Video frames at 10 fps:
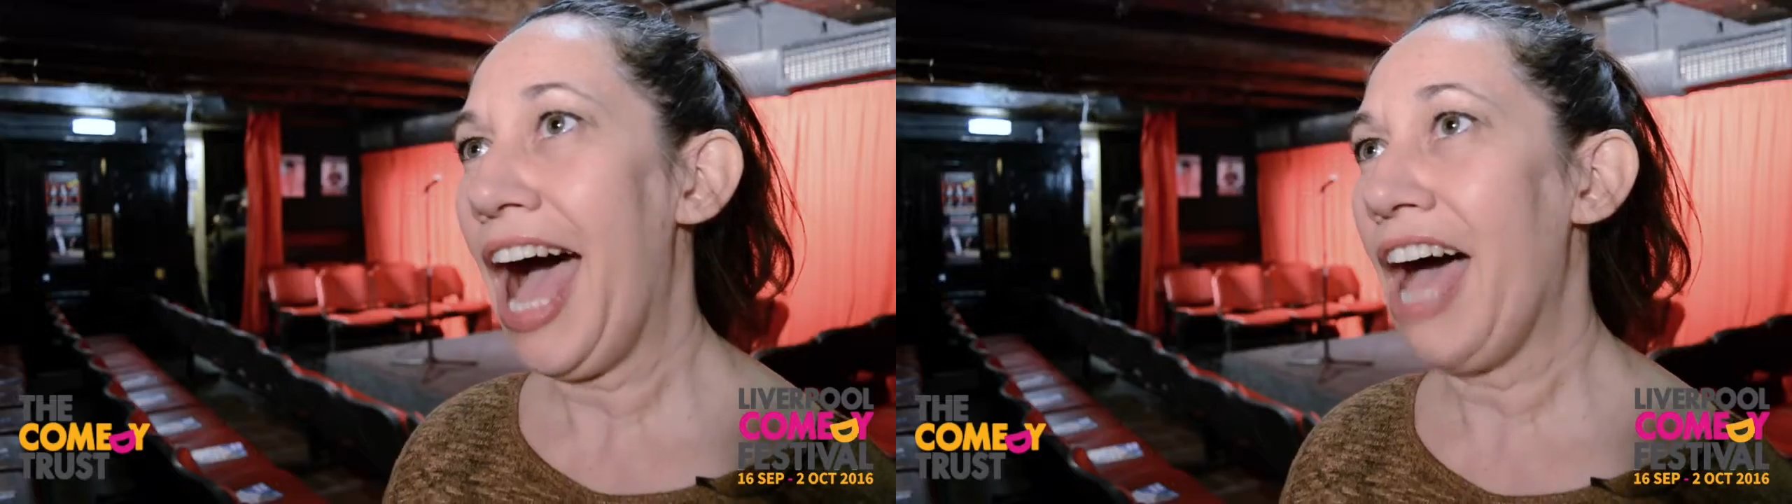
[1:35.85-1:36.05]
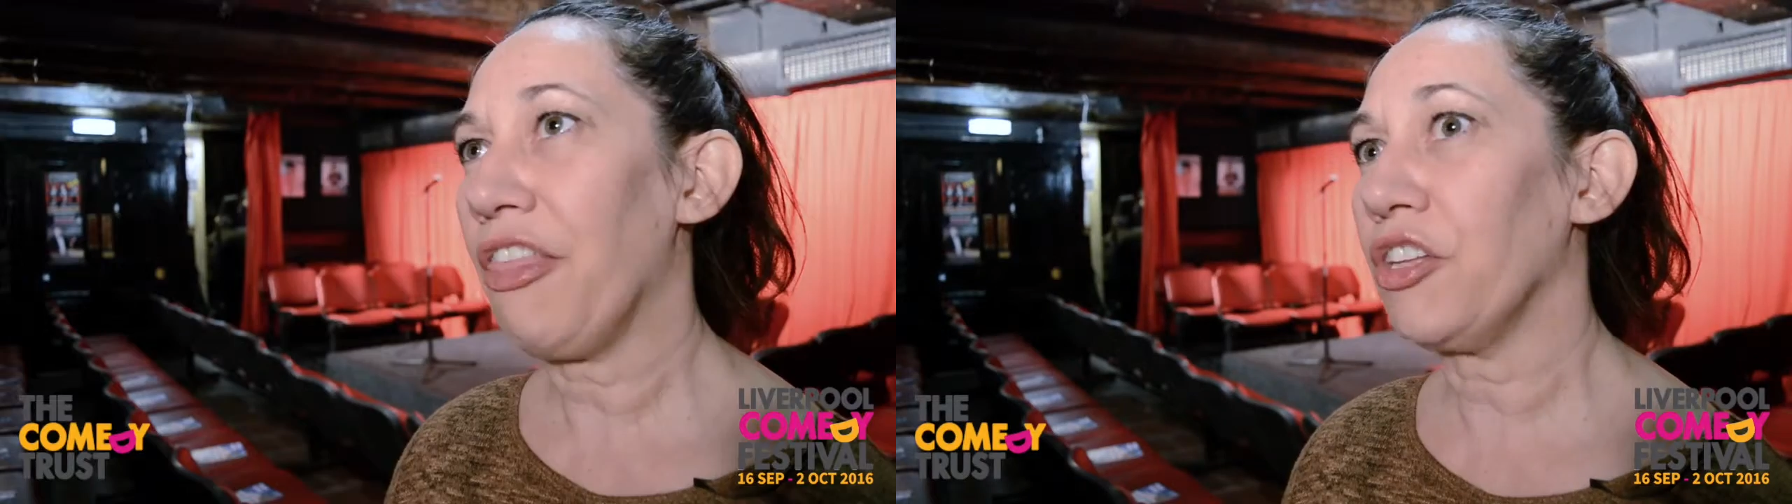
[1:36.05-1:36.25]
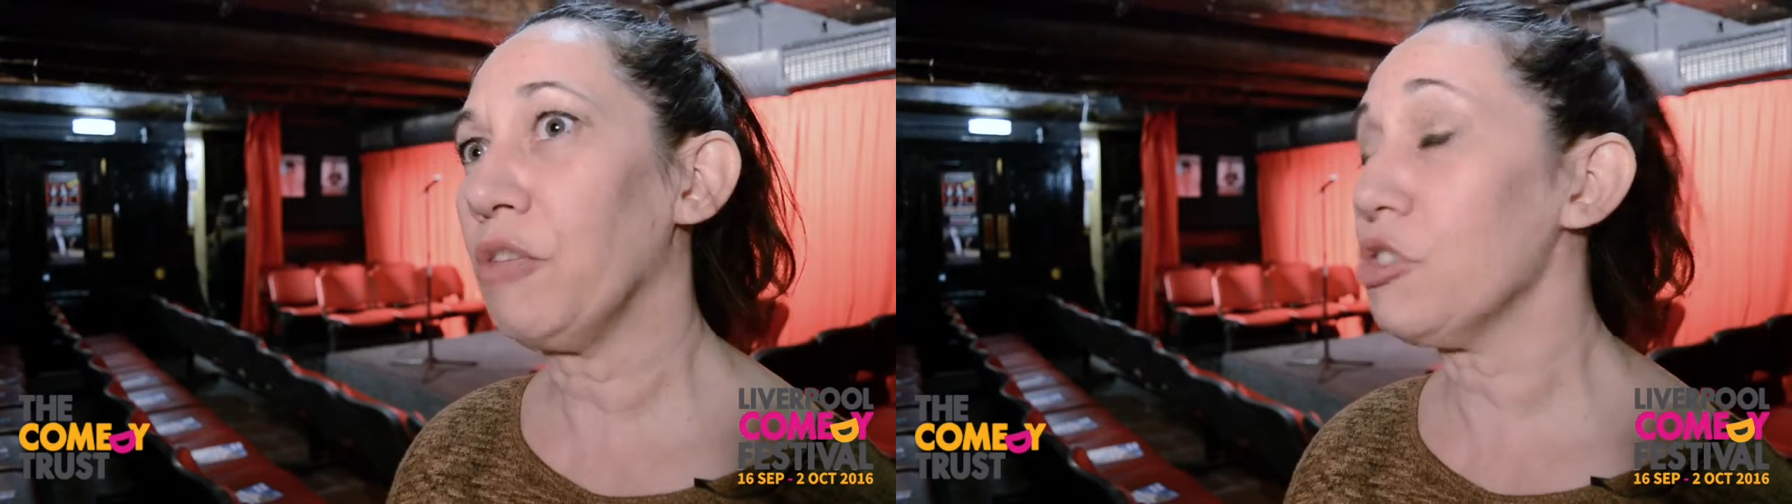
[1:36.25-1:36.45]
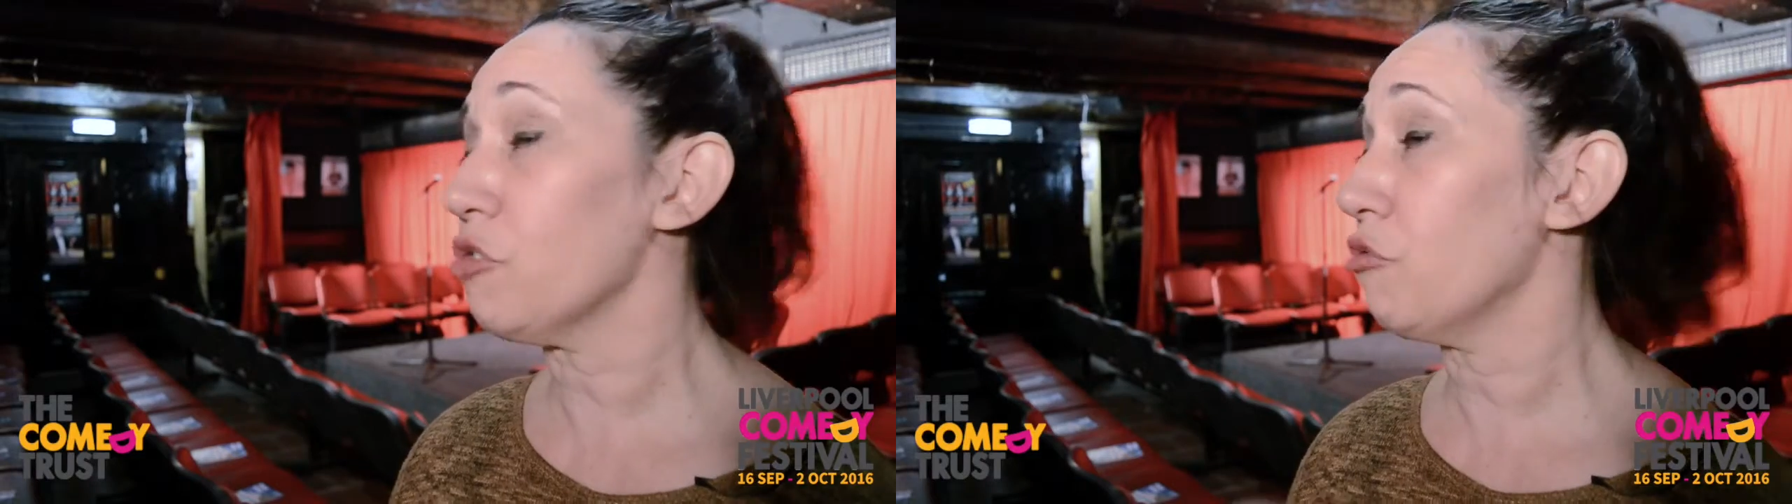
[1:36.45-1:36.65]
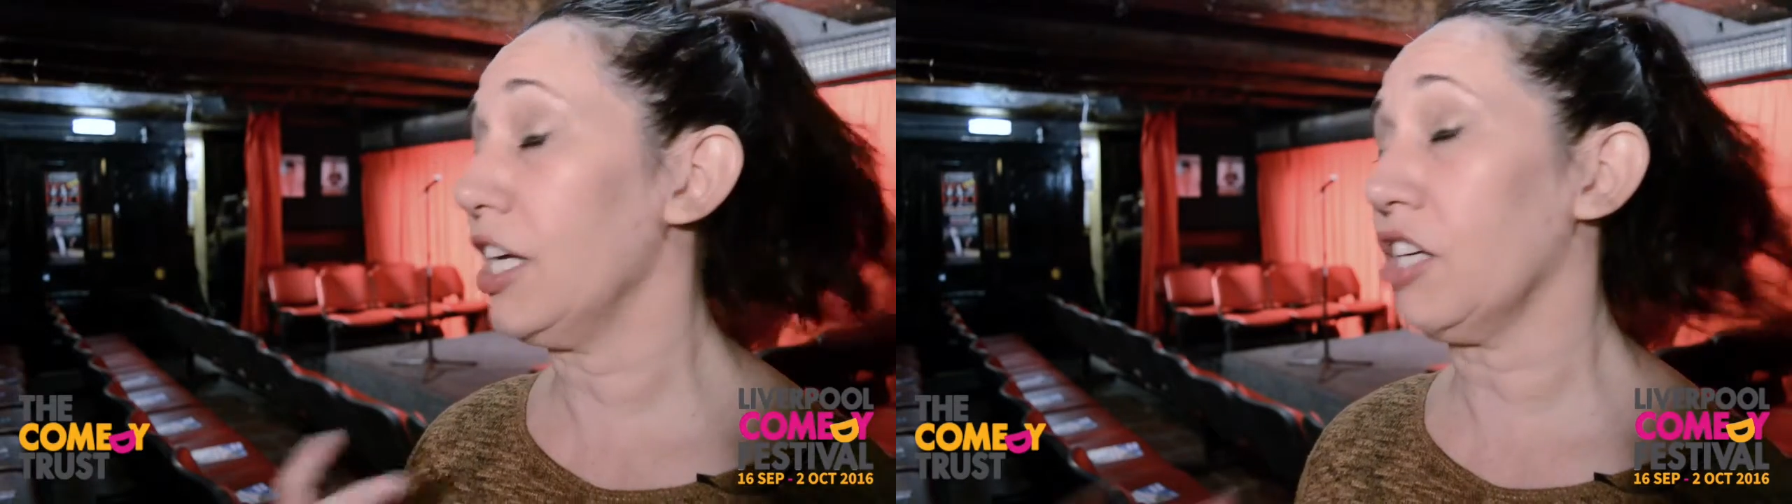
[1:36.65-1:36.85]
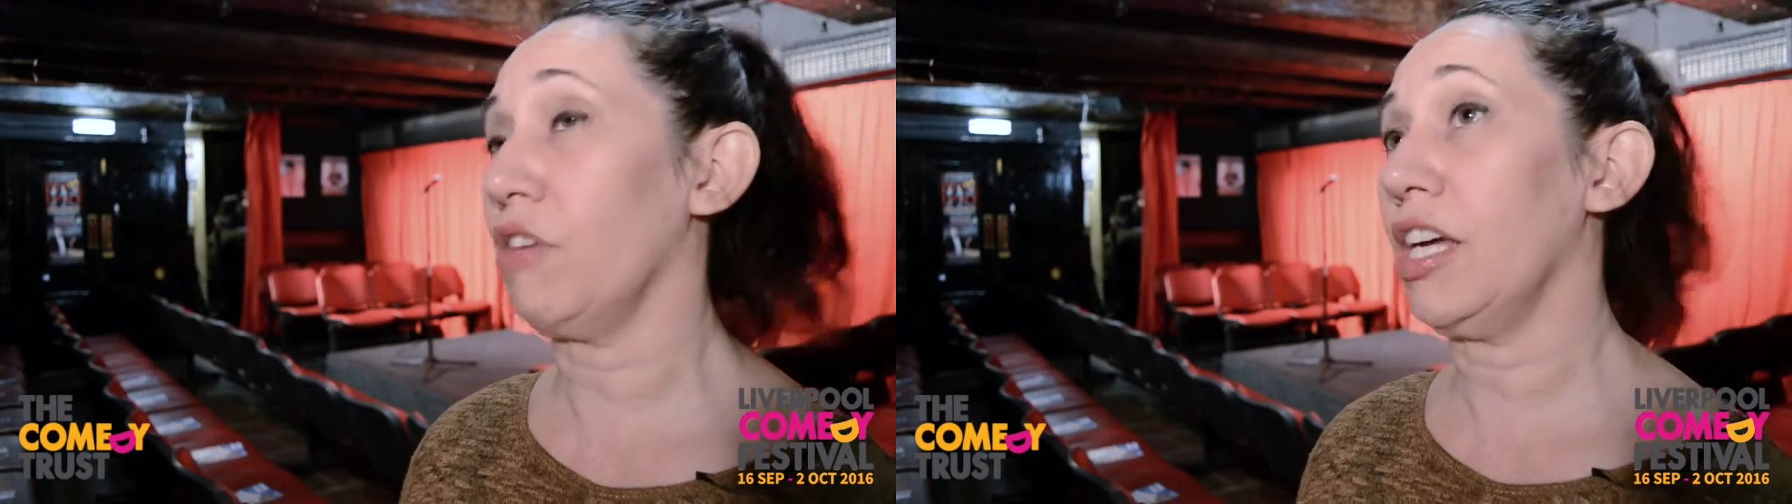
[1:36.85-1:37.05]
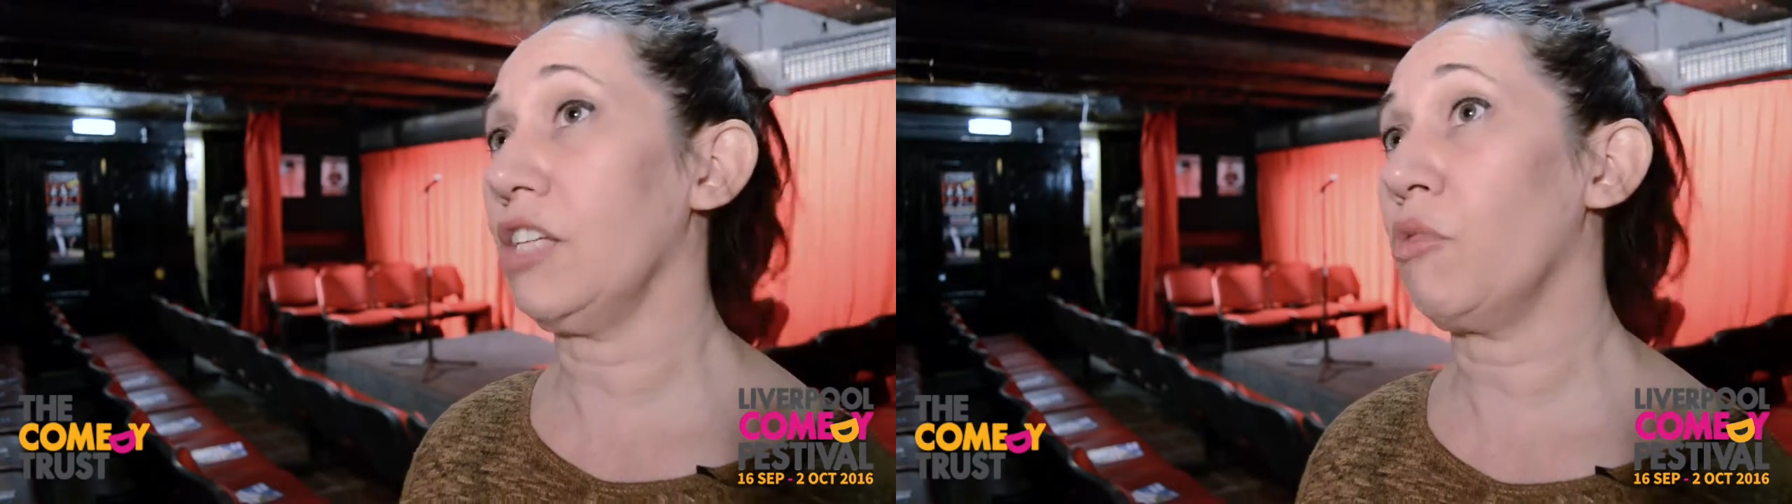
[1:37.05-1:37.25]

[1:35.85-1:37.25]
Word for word: I thought it was really great,